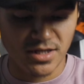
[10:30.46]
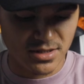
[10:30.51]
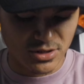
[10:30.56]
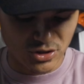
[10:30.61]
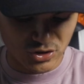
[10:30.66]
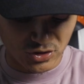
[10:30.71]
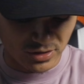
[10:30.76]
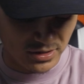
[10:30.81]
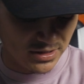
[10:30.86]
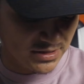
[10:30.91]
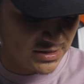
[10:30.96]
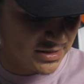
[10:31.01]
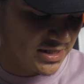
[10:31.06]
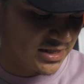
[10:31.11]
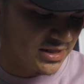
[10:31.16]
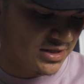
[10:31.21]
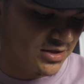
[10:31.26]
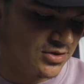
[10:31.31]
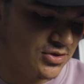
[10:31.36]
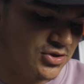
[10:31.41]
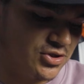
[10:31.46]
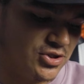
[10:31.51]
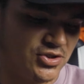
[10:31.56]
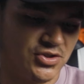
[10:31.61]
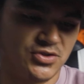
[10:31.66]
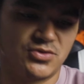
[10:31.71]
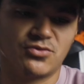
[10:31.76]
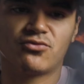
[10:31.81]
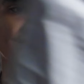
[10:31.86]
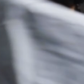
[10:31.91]
So
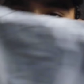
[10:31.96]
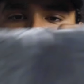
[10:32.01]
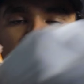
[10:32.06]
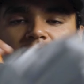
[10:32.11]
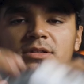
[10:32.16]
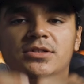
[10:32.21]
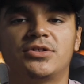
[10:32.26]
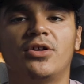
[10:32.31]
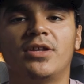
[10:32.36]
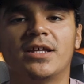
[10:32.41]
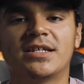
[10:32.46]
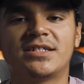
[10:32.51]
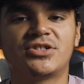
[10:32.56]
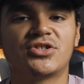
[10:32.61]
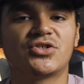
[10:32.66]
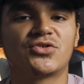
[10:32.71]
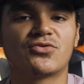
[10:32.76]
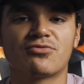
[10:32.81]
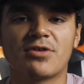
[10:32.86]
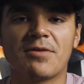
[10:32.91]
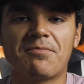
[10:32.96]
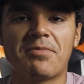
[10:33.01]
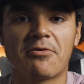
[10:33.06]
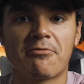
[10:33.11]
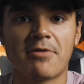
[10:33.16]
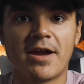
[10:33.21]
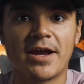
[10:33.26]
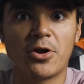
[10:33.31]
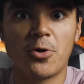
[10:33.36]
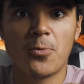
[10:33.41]
let's just rip it
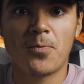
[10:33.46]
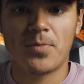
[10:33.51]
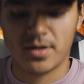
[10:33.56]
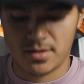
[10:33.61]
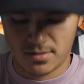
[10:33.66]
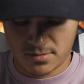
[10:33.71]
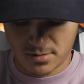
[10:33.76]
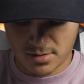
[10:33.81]
right open.